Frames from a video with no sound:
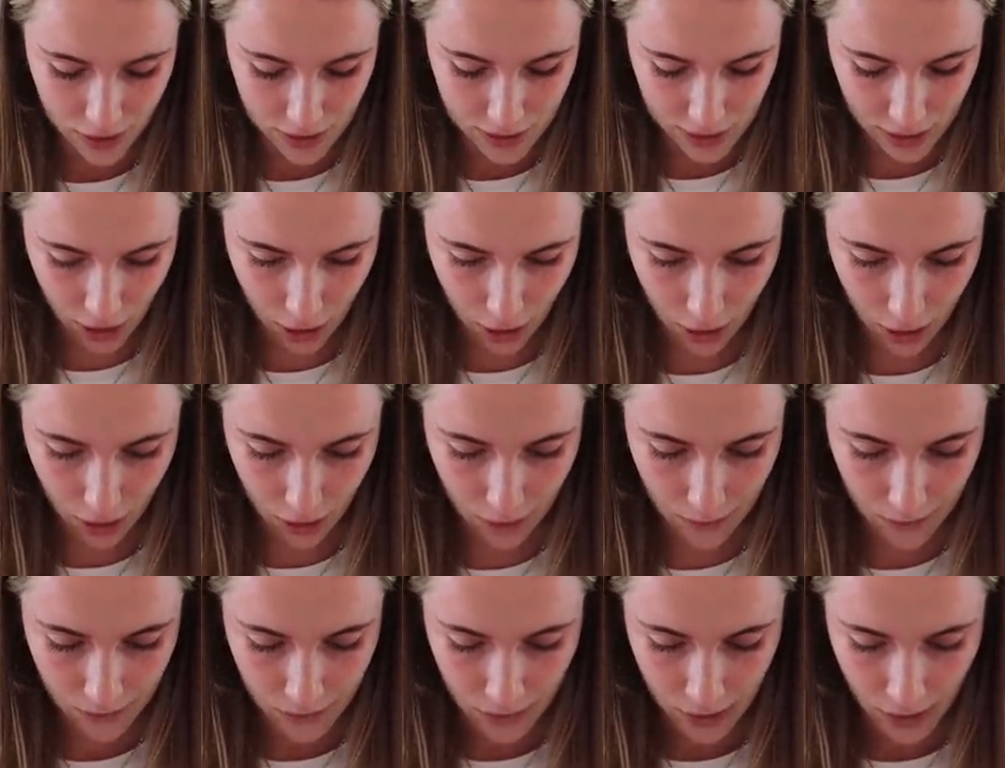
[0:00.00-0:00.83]

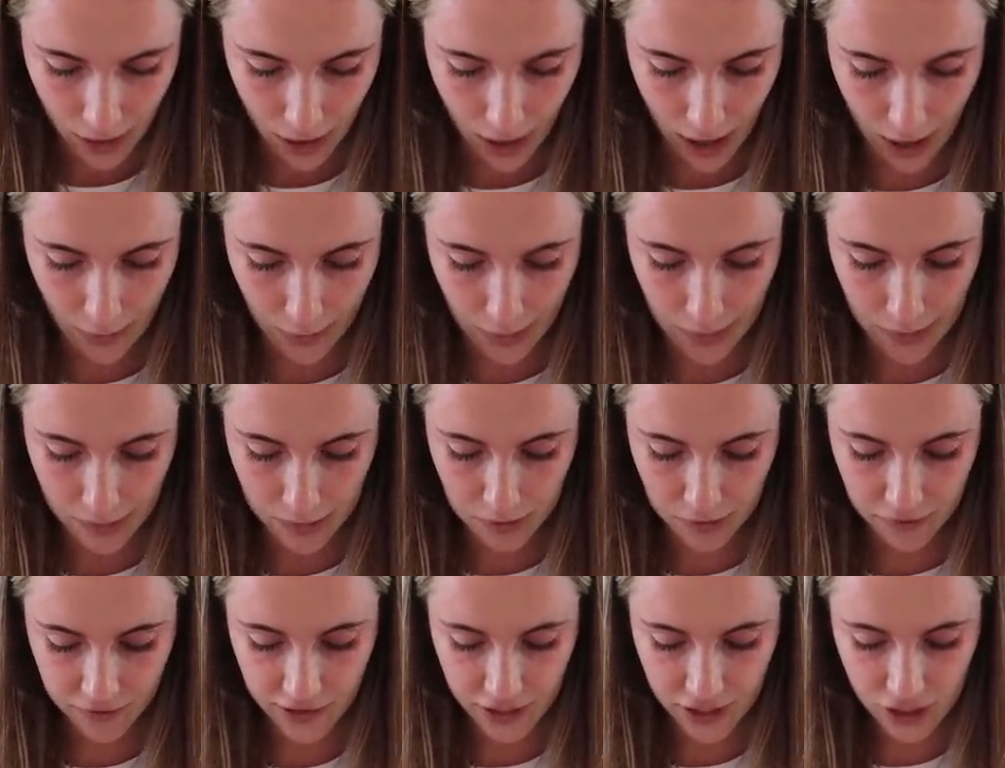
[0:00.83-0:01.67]
So I went with
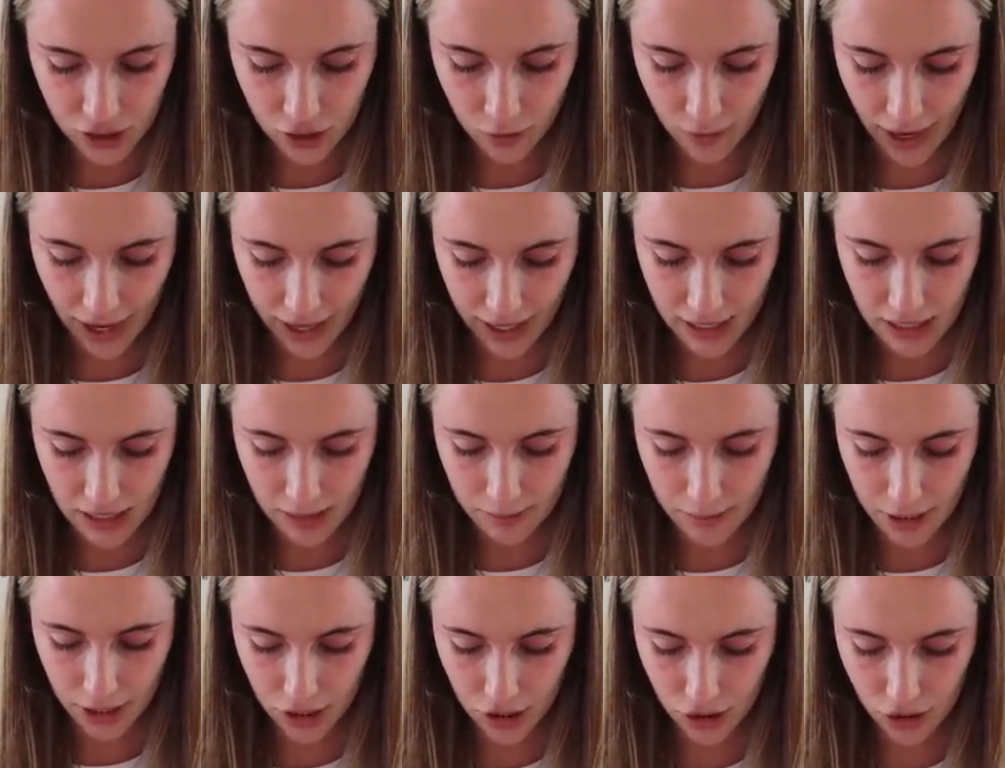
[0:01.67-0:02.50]
professional,
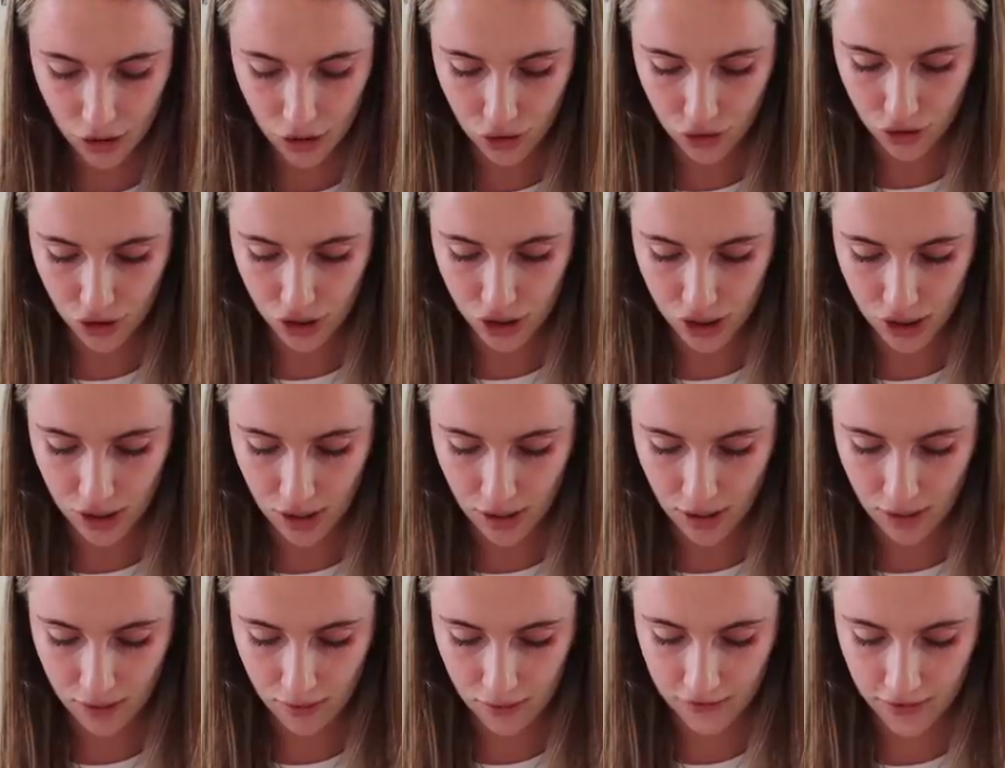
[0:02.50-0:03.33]
academic, nutrition
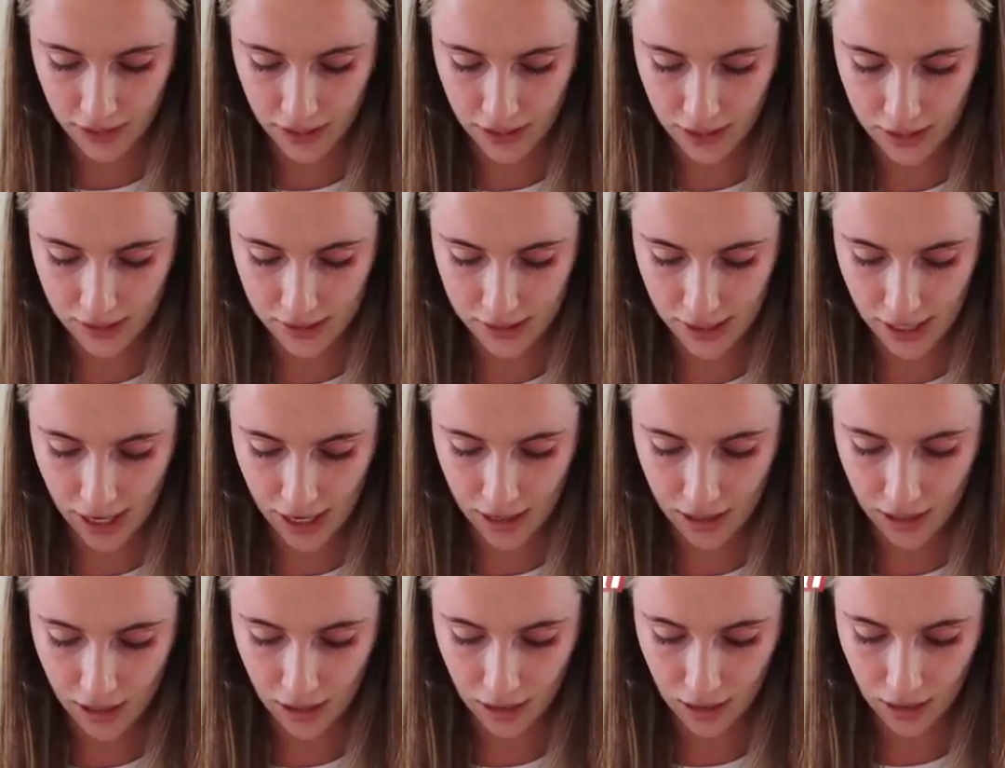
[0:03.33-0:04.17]
and fitness,
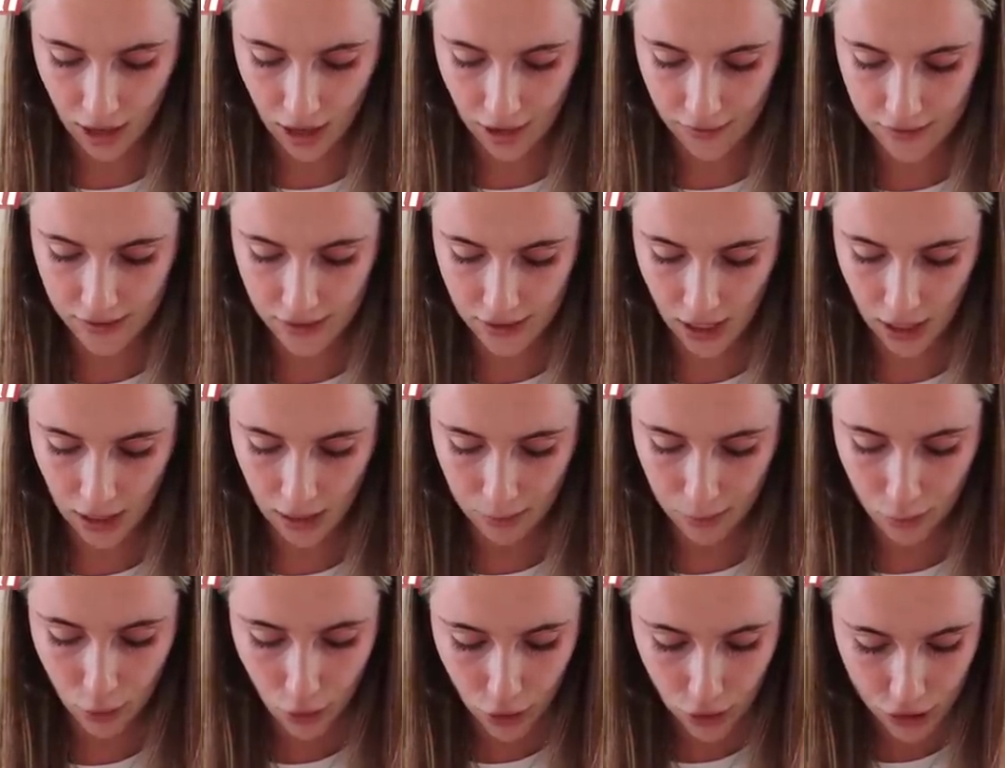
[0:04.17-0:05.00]
and lifestyle
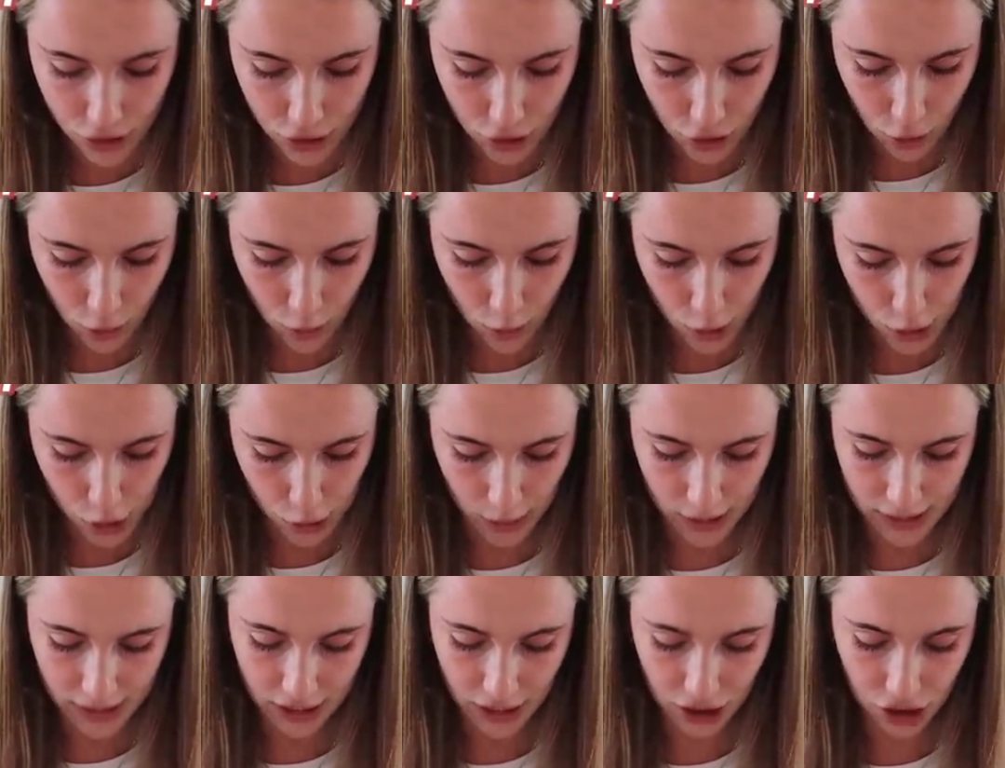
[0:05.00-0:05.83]
and personal.
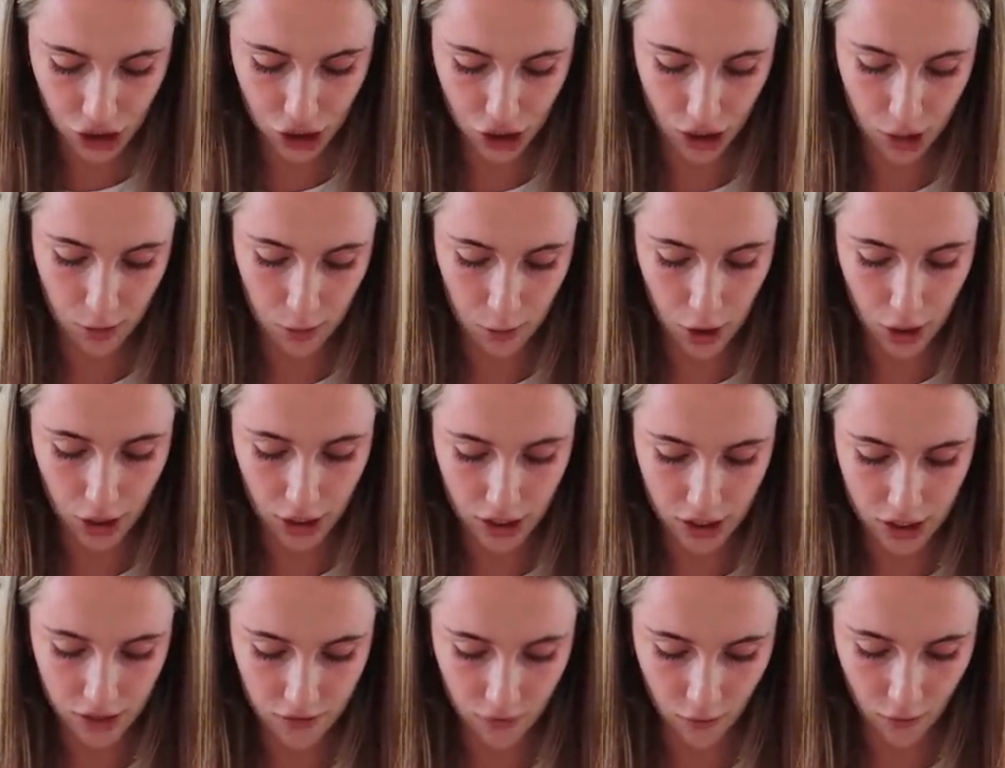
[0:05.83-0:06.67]
So I ditched the
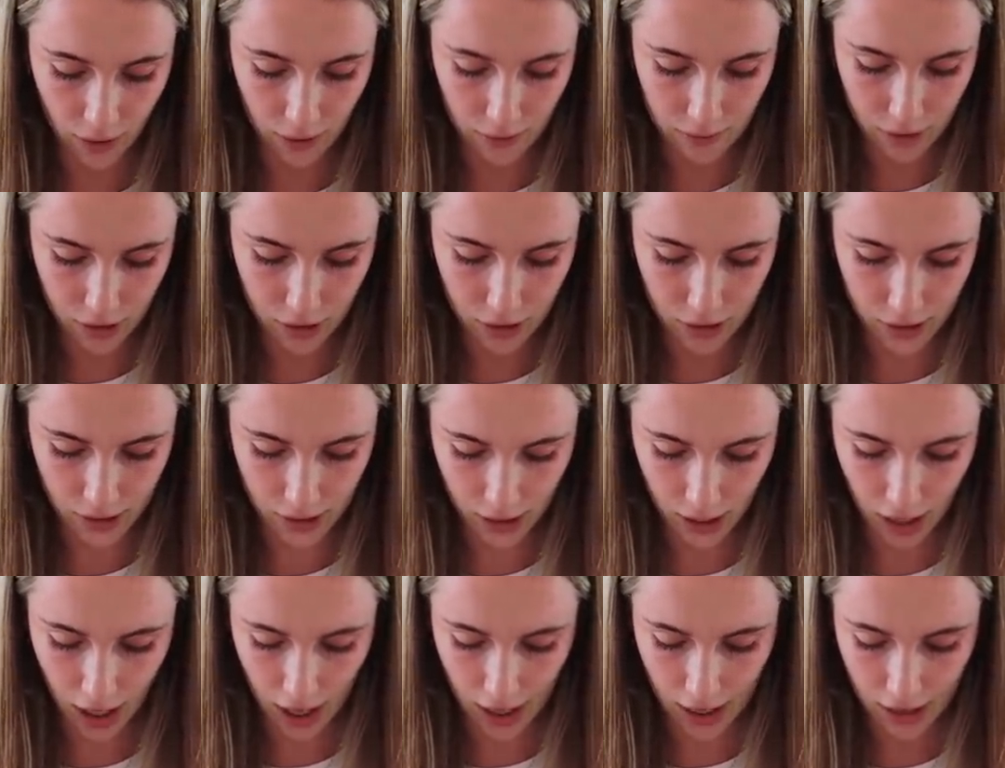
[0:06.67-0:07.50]
communicative one because
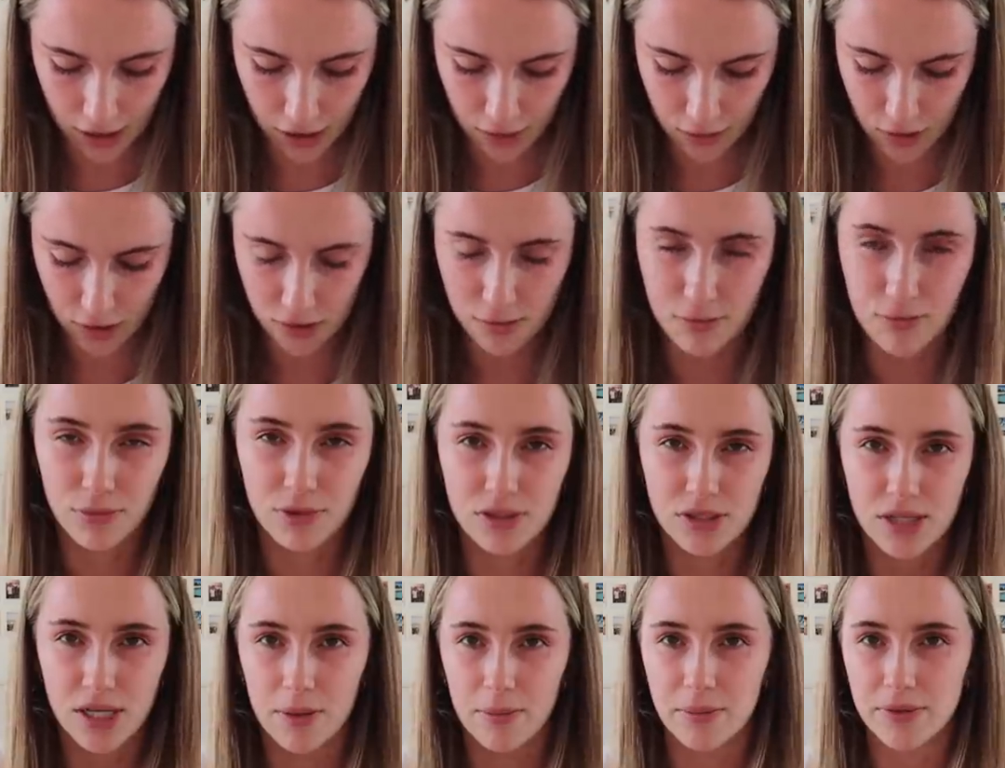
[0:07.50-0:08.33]
I kind of just
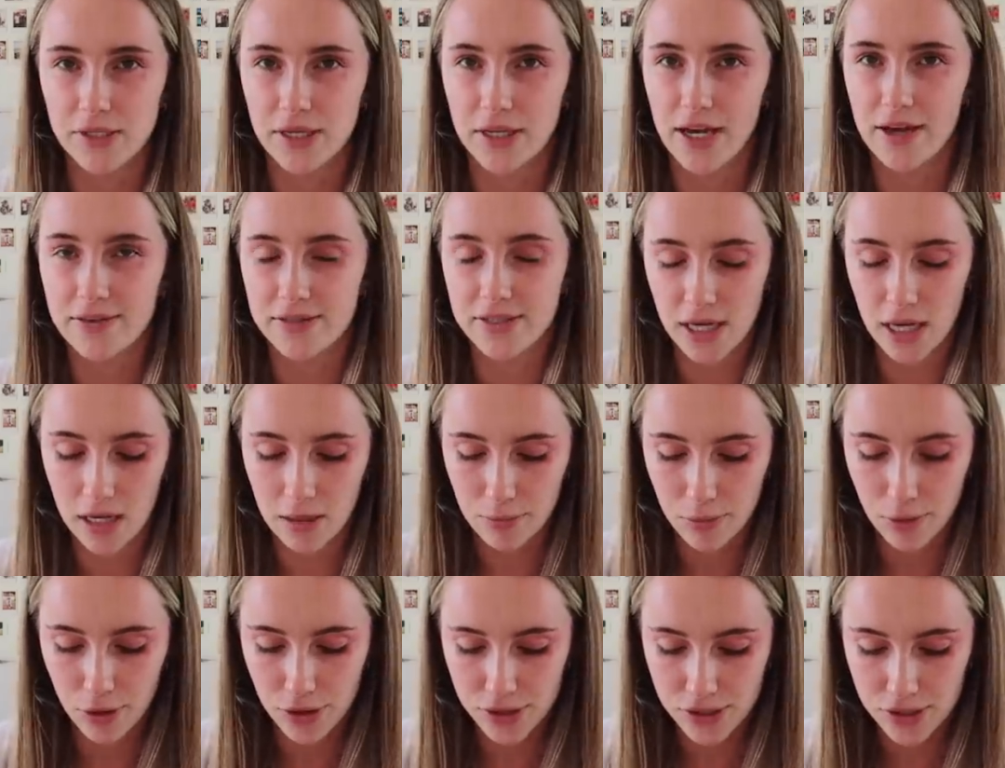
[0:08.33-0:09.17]
merged it in with the lifestyle
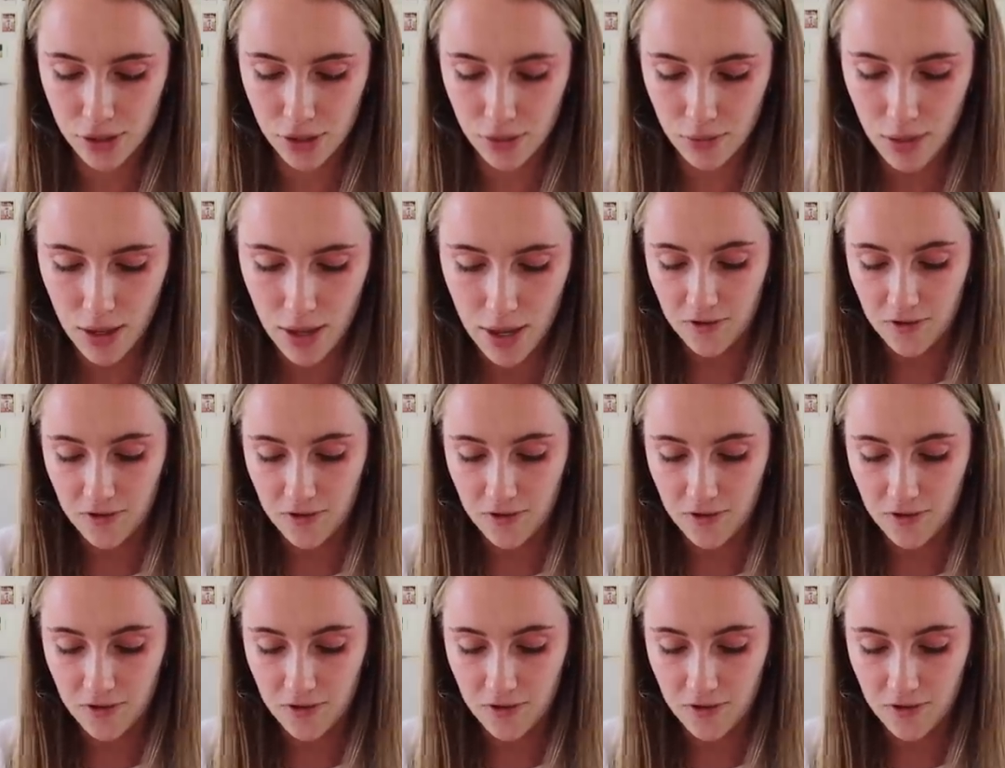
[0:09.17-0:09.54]
and personal.